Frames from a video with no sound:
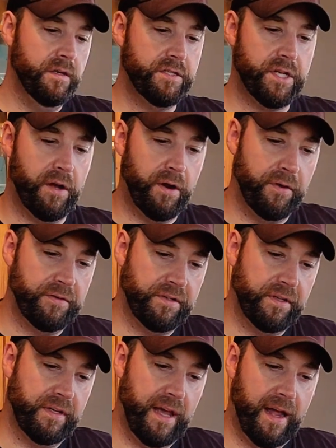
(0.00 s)
Shout out
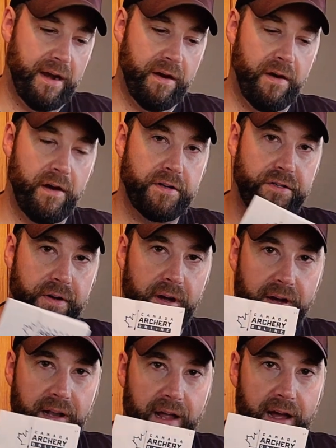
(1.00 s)
to Canada Archery
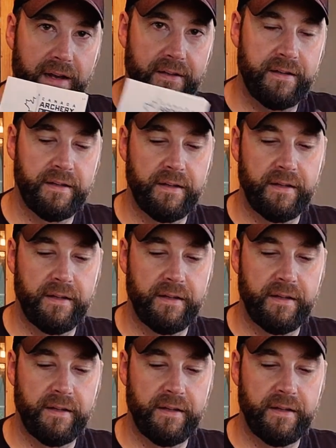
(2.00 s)
Online.